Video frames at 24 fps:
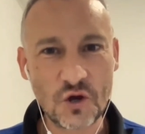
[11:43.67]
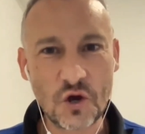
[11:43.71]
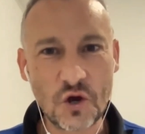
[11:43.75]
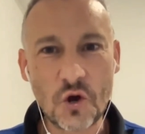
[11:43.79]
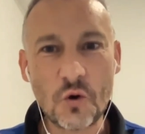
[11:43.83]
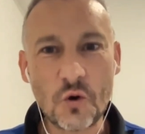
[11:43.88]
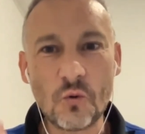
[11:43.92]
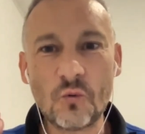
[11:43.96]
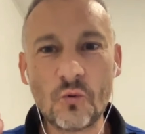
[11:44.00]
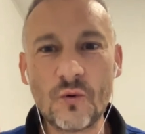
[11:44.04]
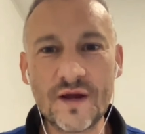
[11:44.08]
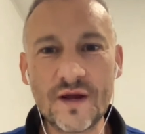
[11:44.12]

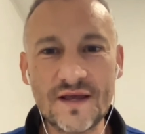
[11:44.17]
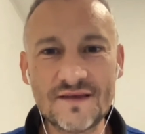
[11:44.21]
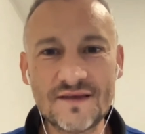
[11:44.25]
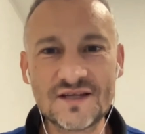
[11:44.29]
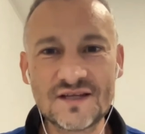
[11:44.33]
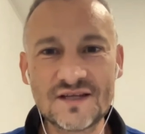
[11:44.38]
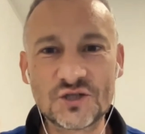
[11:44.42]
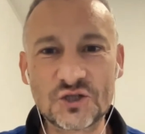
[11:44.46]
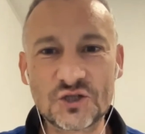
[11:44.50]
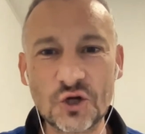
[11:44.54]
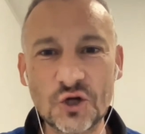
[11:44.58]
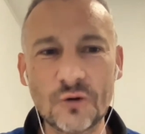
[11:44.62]
with
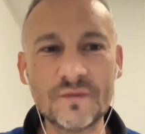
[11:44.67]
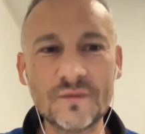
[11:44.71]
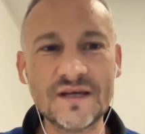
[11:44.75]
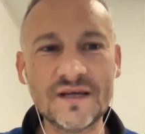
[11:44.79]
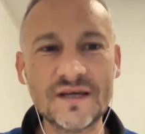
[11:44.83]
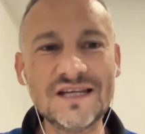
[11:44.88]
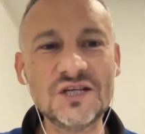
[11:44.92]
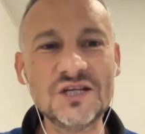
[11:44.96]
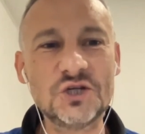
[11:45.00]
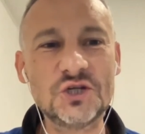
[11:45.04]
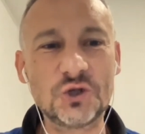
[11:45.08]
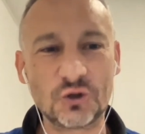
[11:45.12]
some
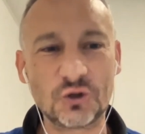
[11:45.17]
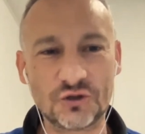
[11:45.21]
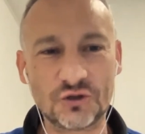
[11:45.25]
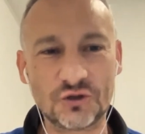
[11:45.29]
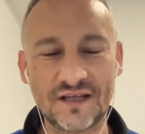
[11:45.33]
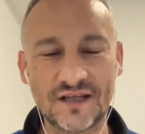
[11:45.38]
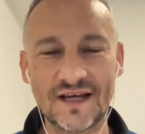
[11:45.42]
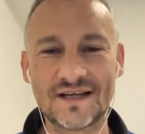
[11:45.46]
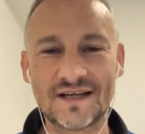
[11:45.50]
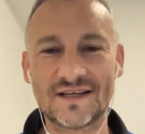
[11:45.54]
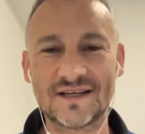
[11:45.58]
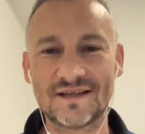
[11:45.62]

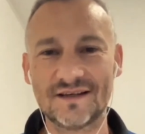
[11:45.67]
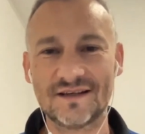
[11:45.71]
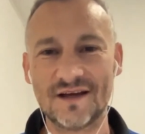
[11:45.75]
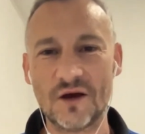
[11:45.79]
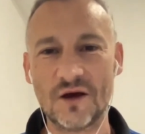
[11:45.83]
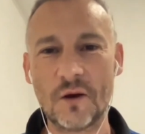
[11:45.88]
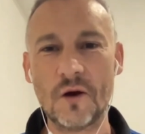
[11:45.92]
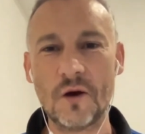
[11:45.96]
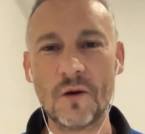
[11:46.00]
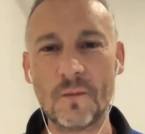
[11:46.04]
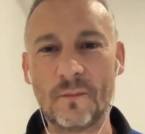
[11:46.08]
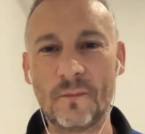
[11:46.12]
insurtech
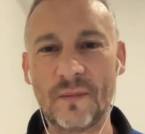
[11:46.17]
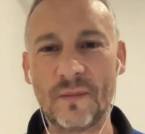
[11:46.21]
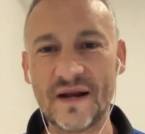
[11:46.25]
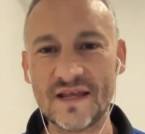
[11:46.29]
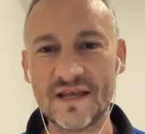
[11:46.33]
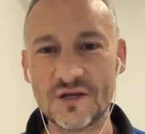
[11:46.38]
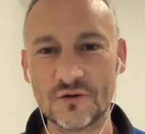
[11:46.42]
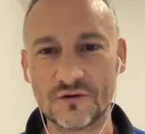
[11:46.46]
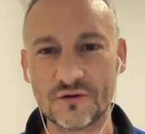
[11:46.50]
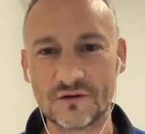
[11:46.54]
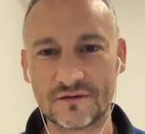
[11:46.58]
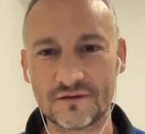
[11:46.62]

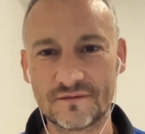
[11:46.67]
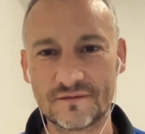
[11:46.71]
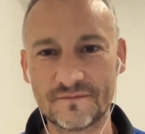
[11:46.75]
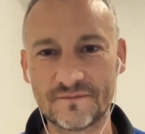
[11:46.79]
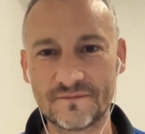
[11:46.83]
player.